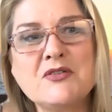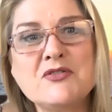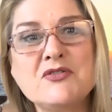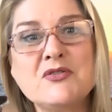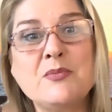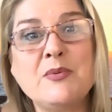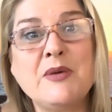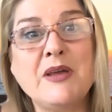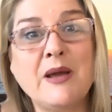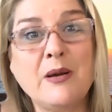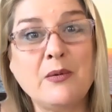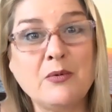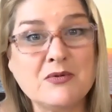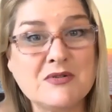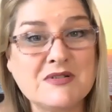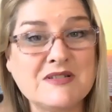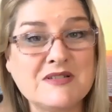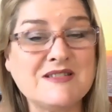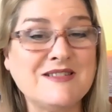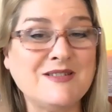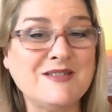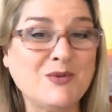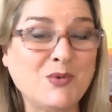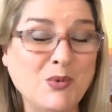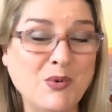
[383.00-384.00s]
to be able to
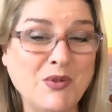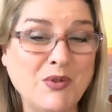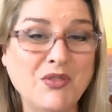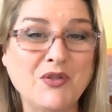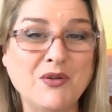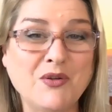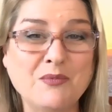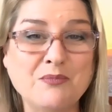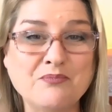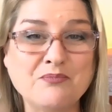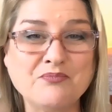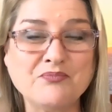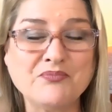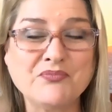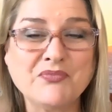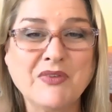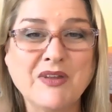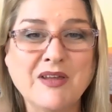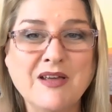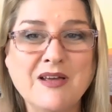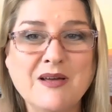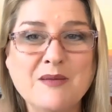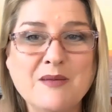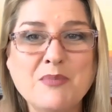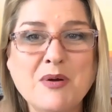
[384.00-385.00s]
deal with them.
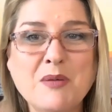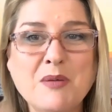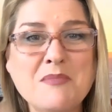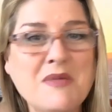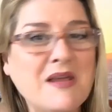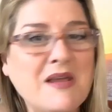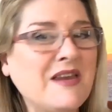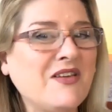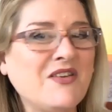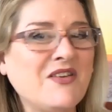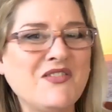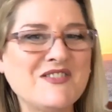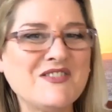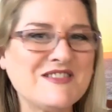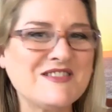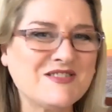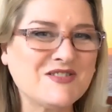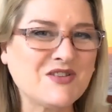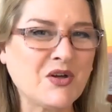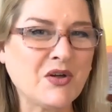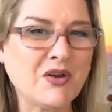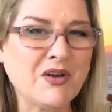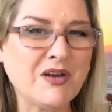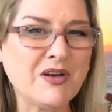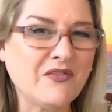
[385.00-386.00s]
But many of us
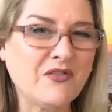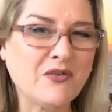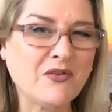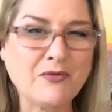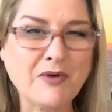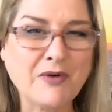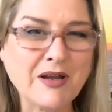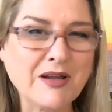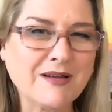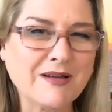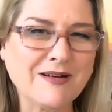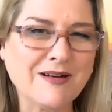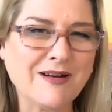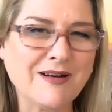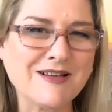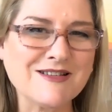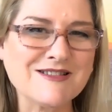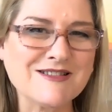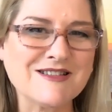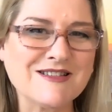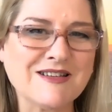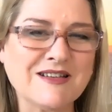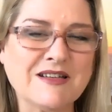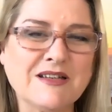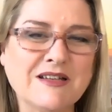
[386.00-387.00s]
don't even
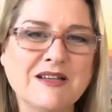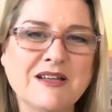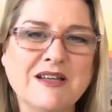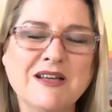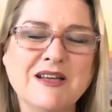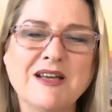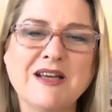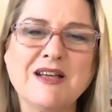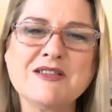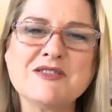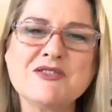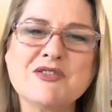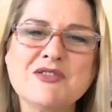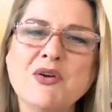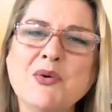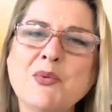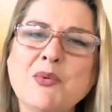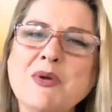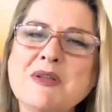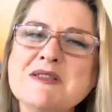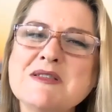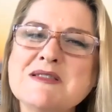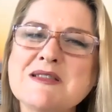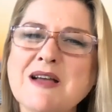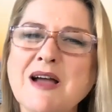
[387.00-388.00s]
recognize it. And so
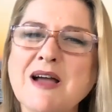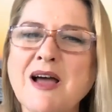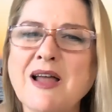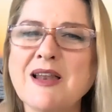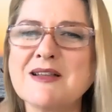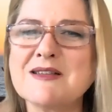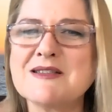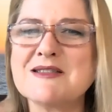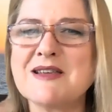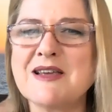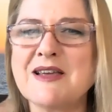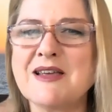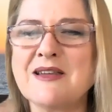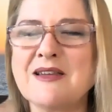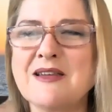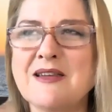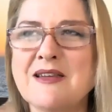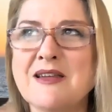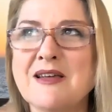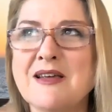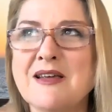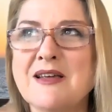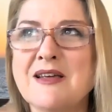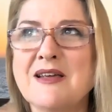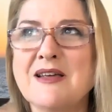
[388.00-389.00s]
when Scarlett said
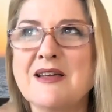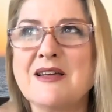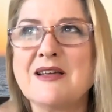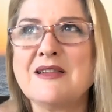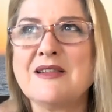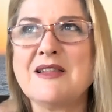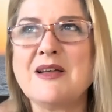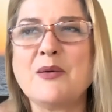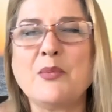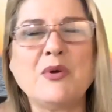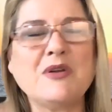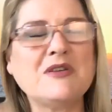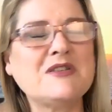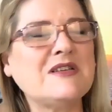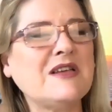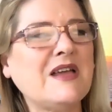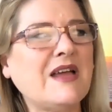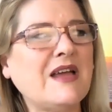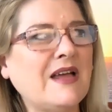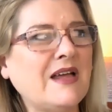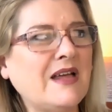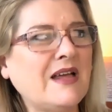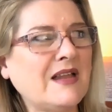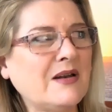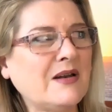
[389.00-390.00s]
that when she
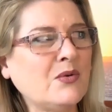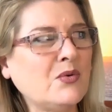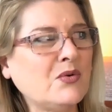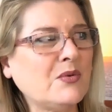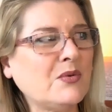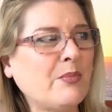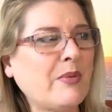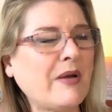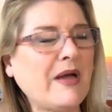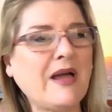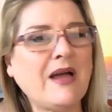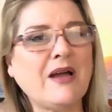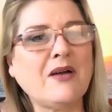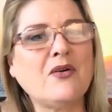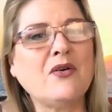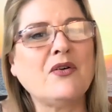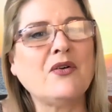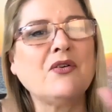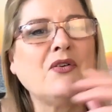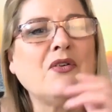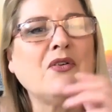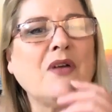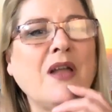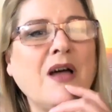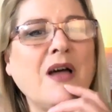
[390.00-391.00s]
had looked back
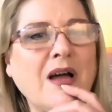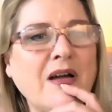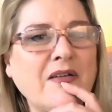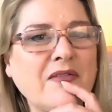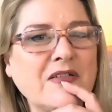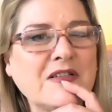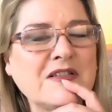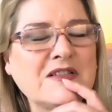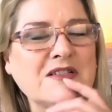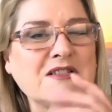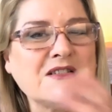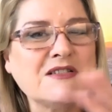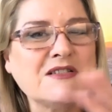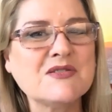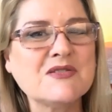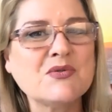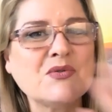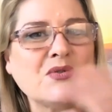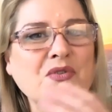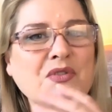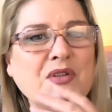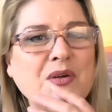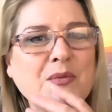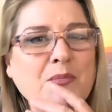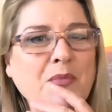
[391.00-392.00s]
on her life and she
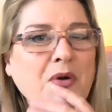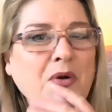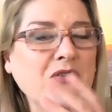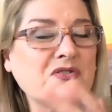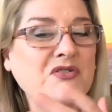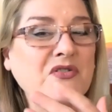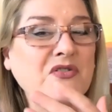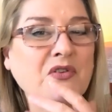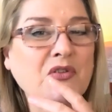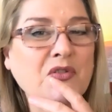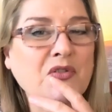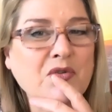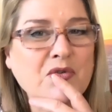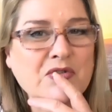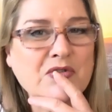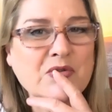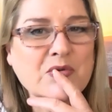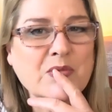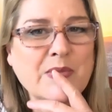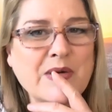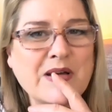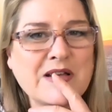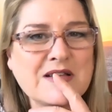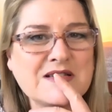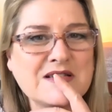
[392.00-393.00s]
saw that most of her thoughts
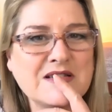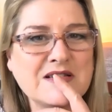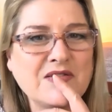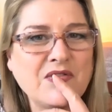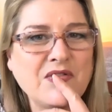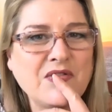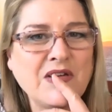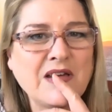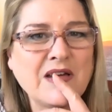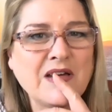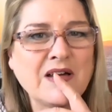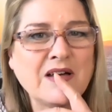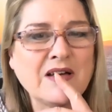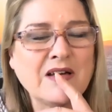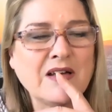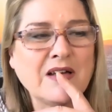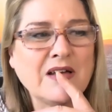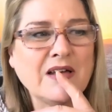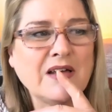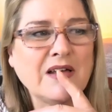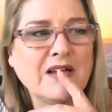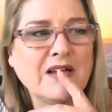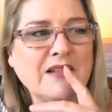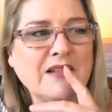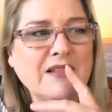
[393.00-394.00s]
were based in fear,
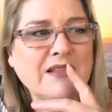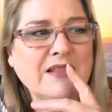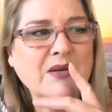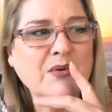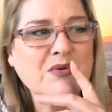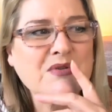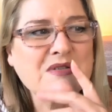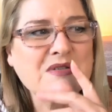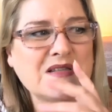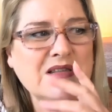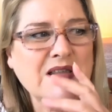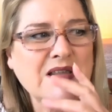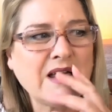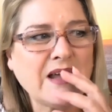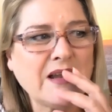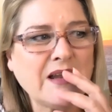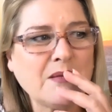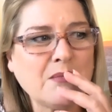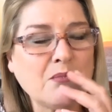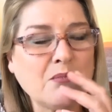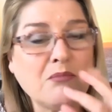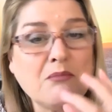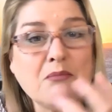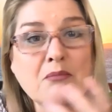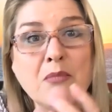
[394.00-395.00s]
there was that
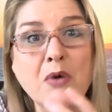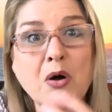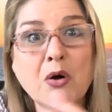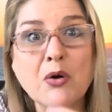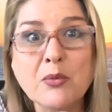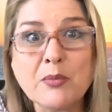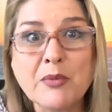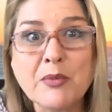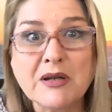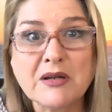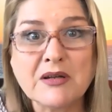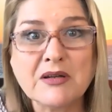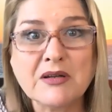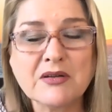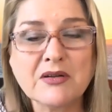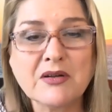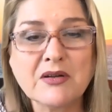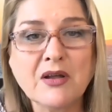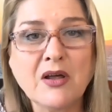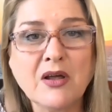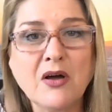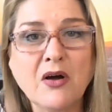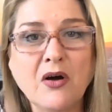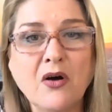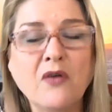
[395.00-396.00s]
moment
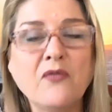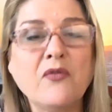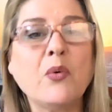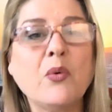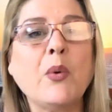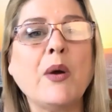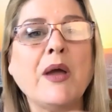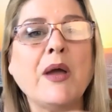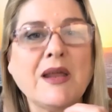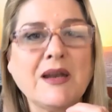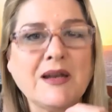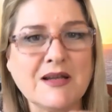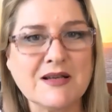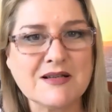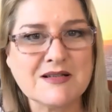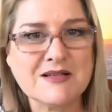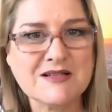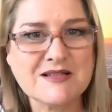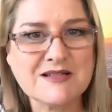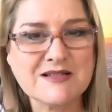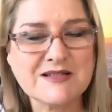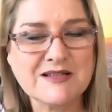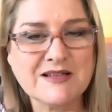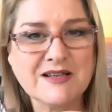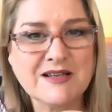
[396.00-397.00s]
of
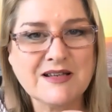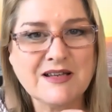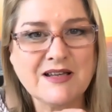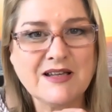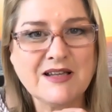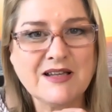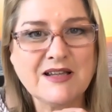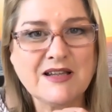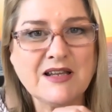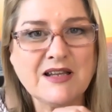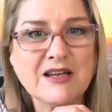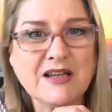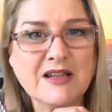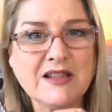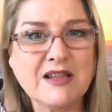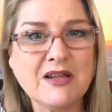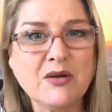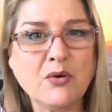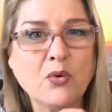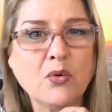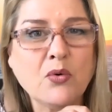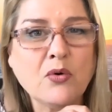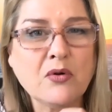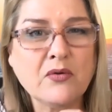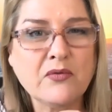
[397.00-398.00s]
awareness that I
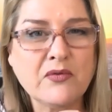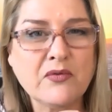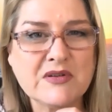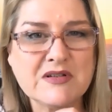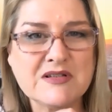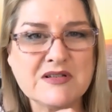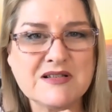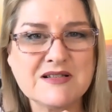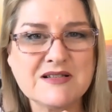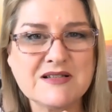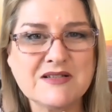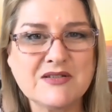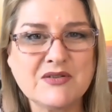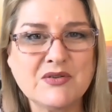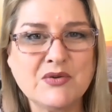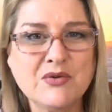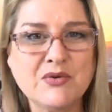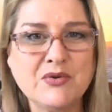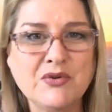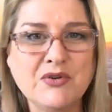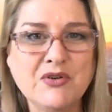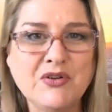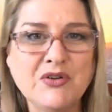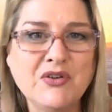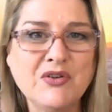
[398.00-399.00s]
think all of us
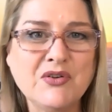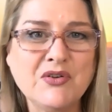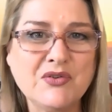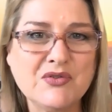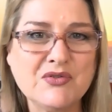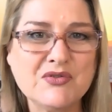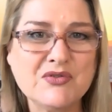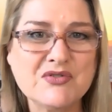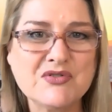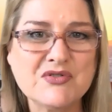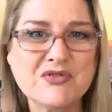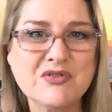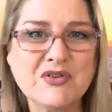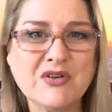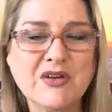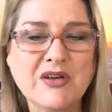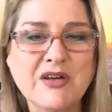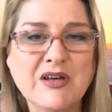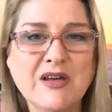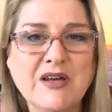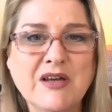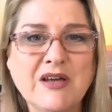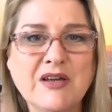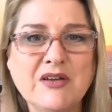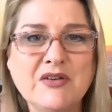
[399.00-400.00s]
could use
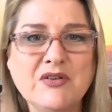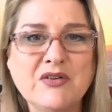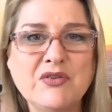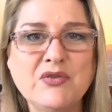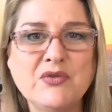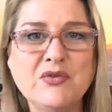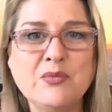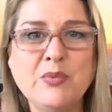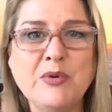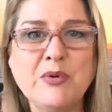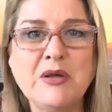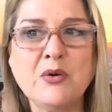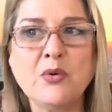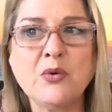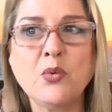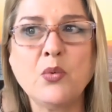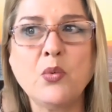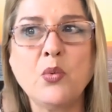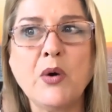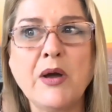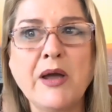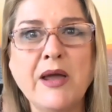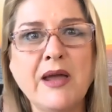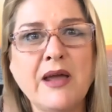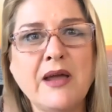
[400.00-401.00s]
to be
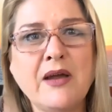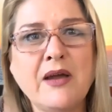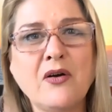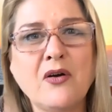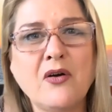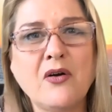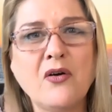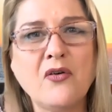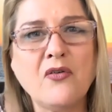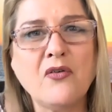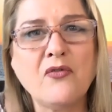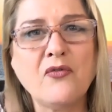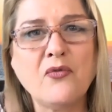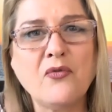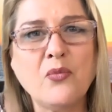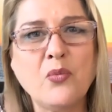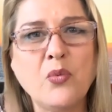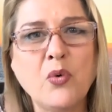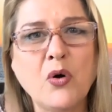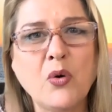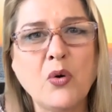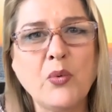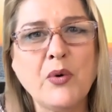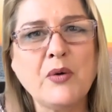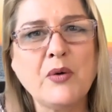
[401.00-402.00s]
aware of
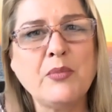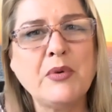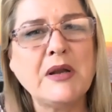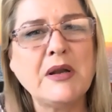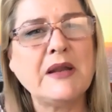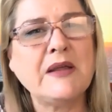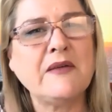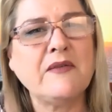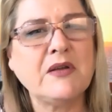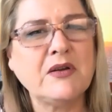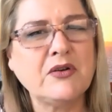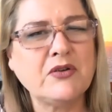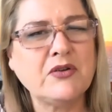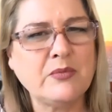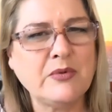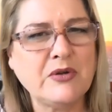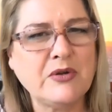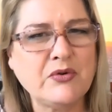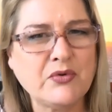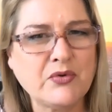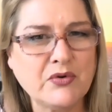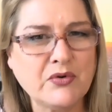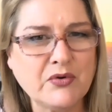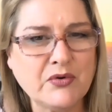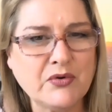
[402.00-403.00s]
what we're believing to be
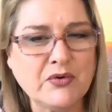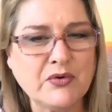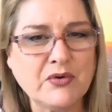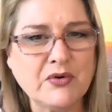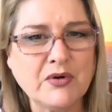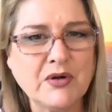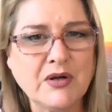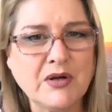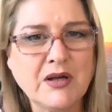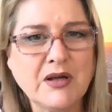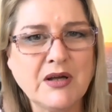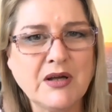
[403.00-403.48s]
true